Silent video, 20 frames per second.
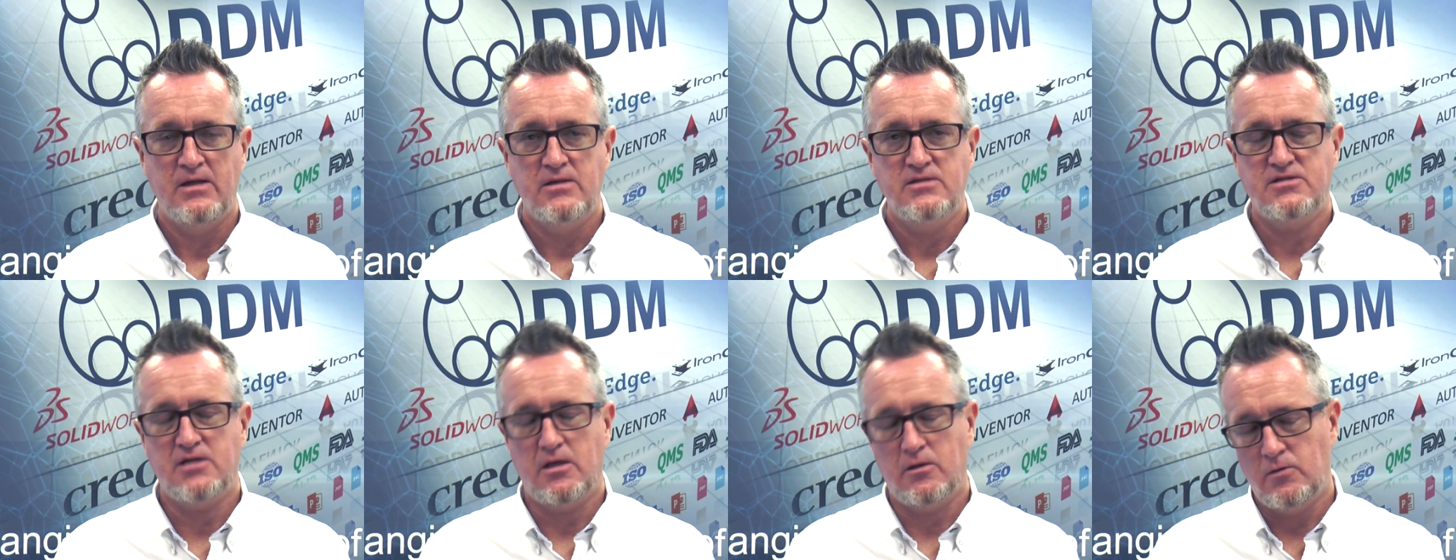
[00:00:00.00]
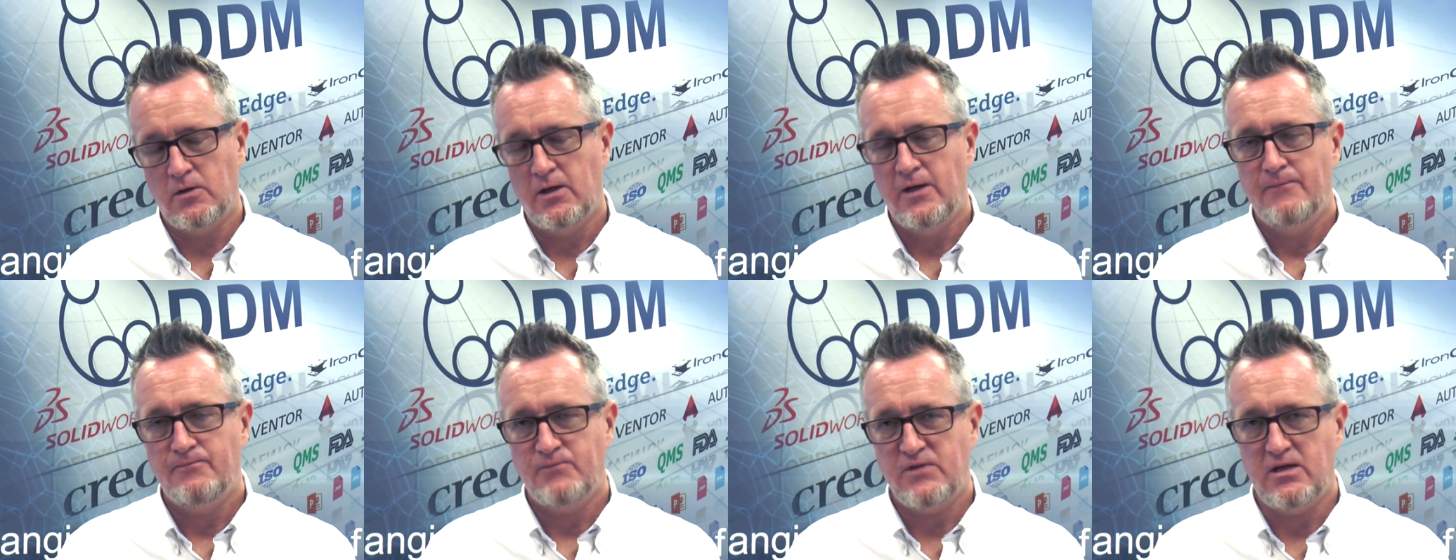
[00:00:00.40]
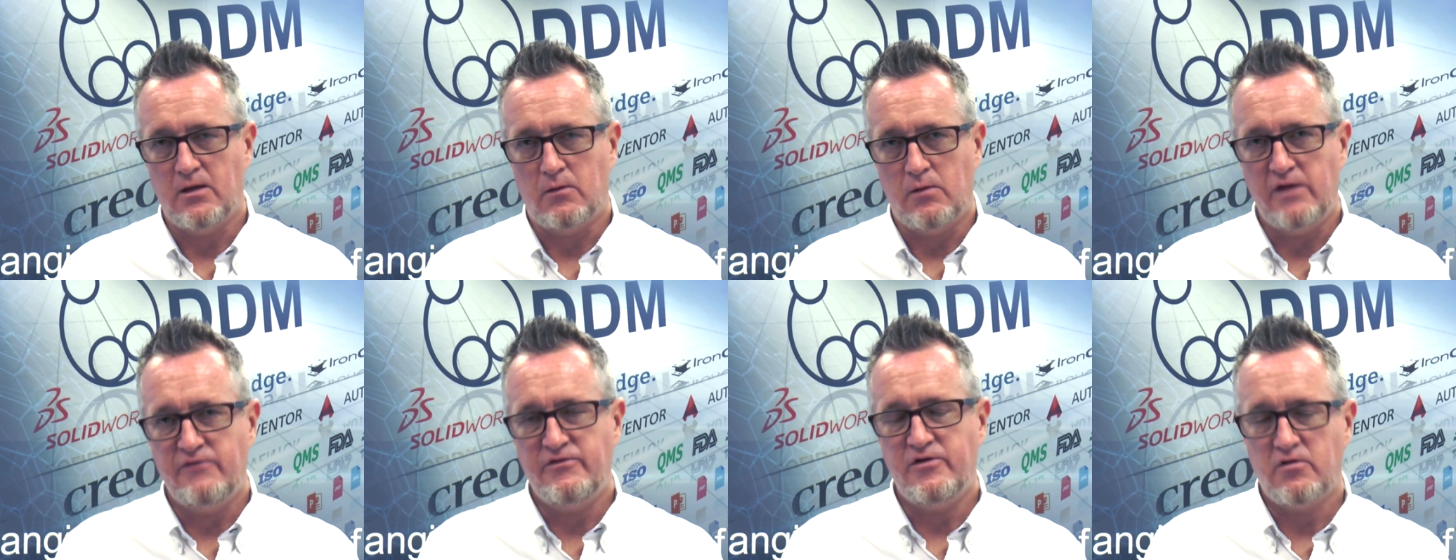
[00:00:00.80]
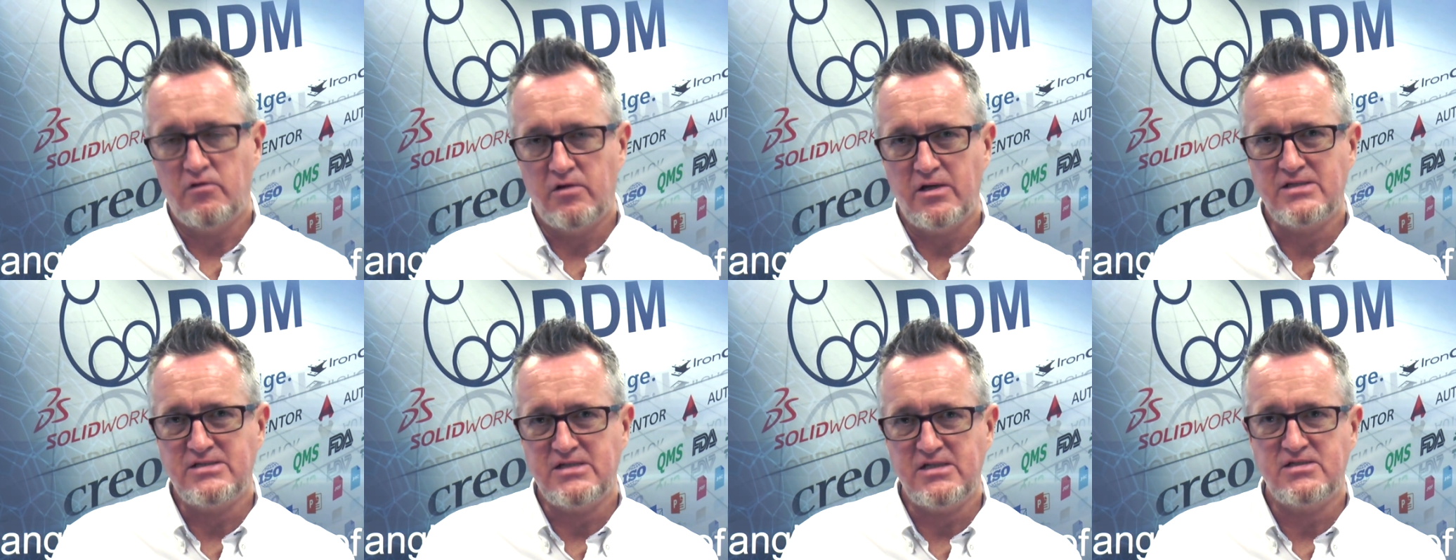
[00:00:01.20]
So, if you're
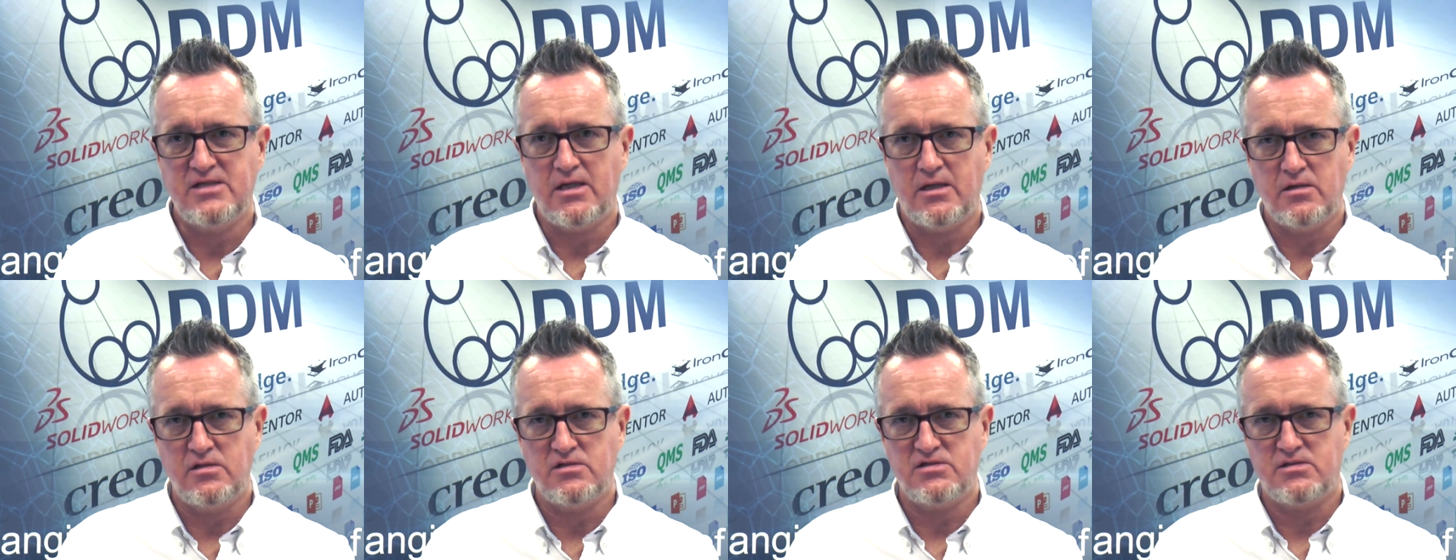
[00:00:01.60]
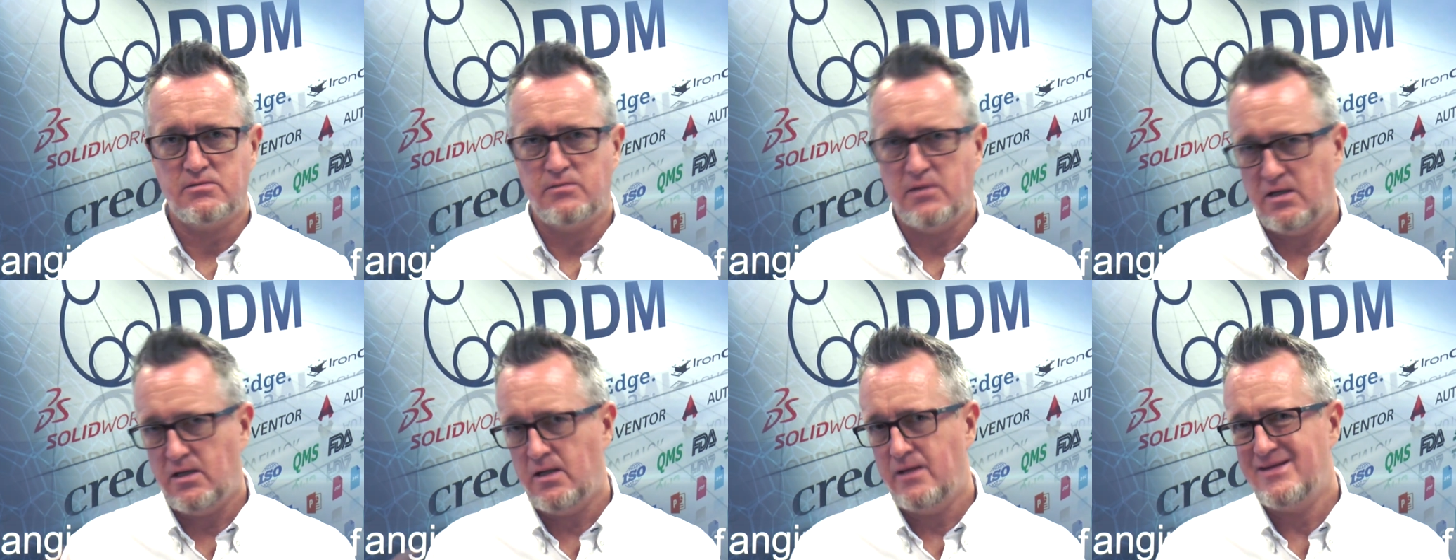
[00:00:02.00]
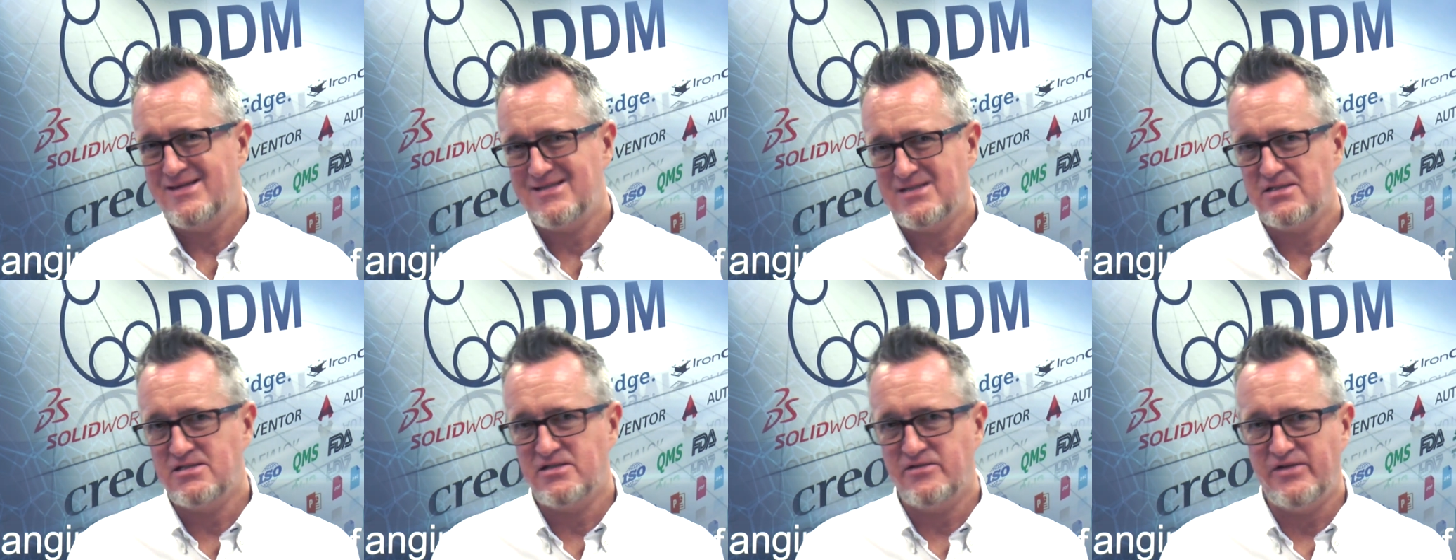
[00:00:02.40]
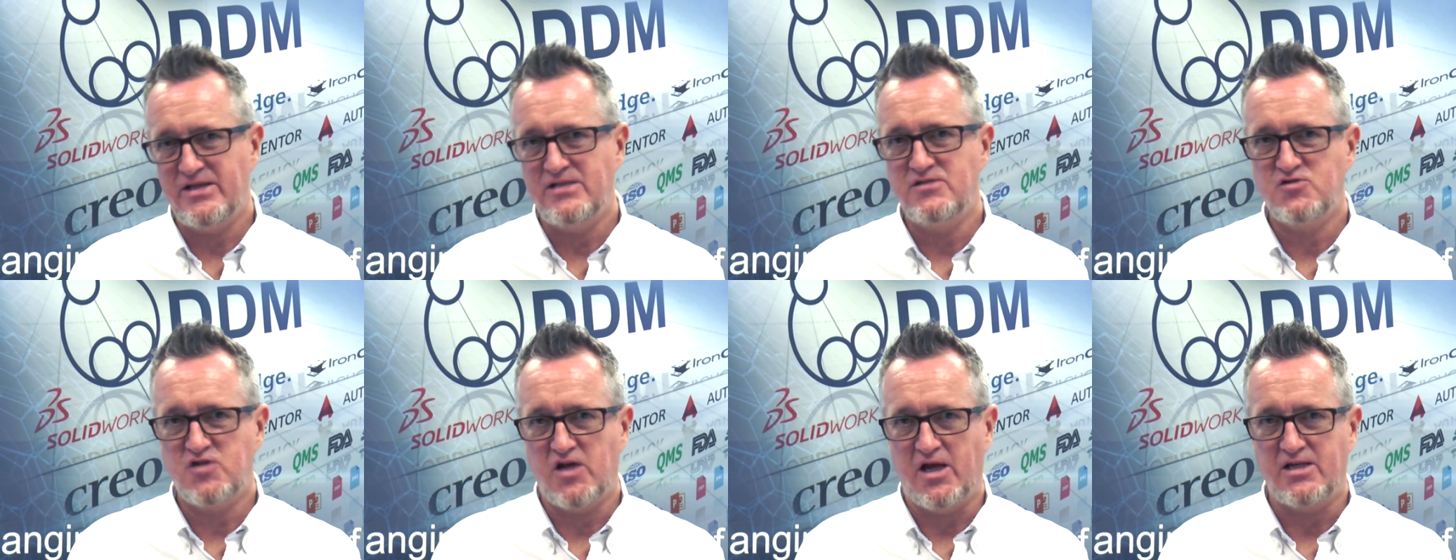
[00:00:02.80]
an existing customer and this is of
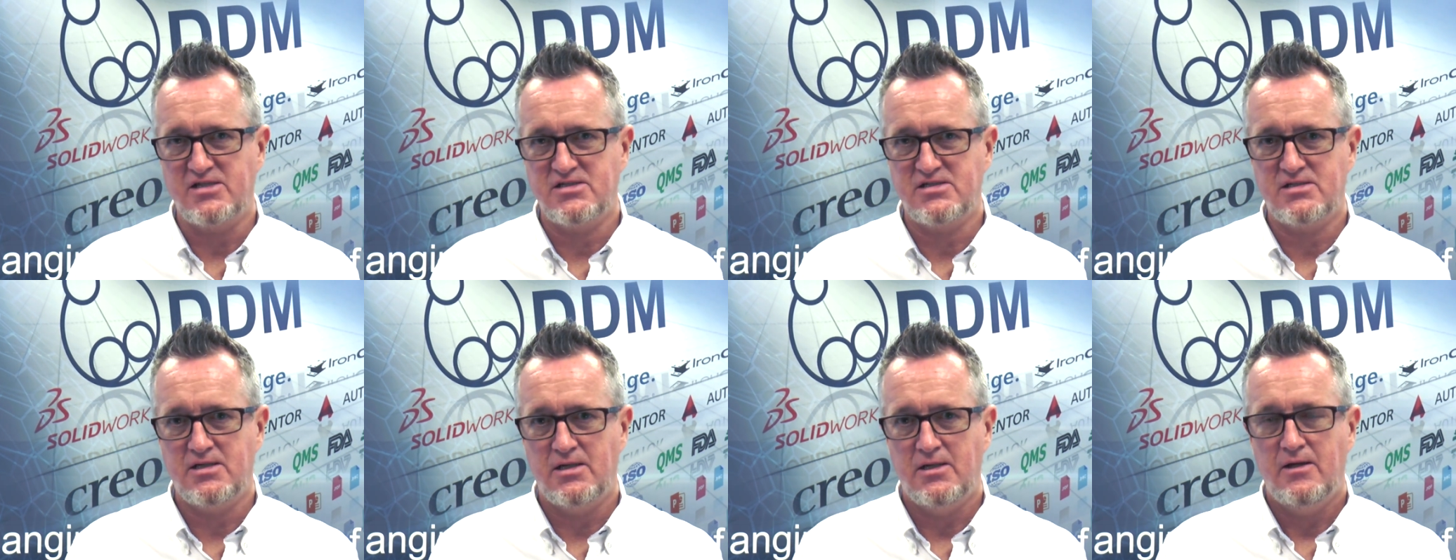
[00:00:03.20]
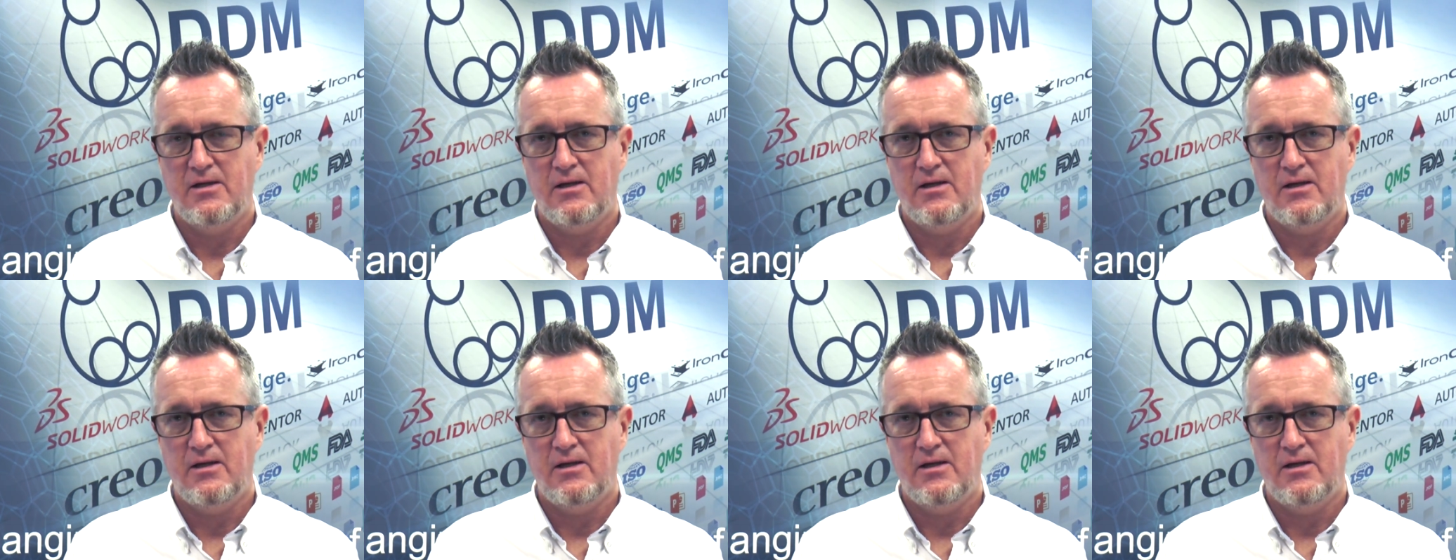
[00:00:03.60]
interest,